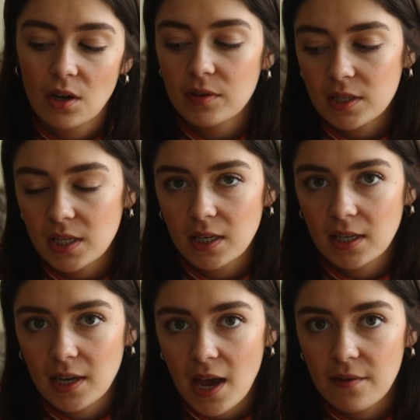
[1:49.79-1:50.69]
obviously it can
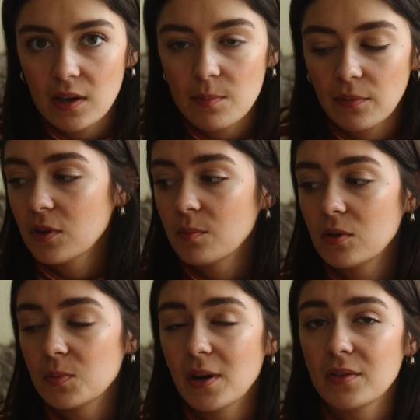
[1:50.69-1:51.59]
get heavy, but for the
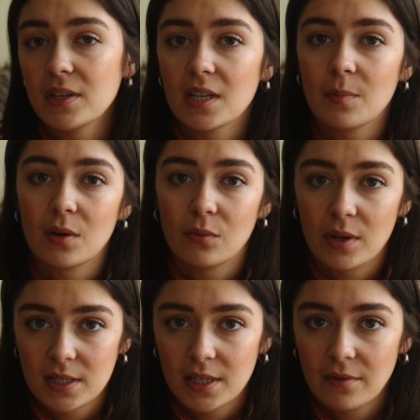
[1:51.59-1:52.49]
most part these have been a
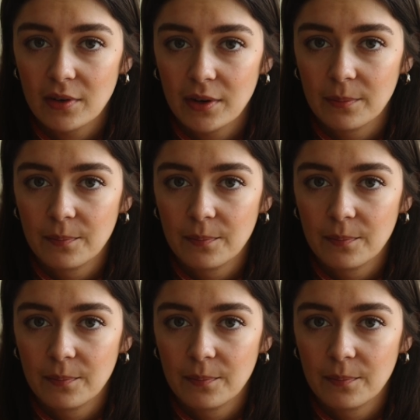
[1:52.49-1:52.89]
wrist saver.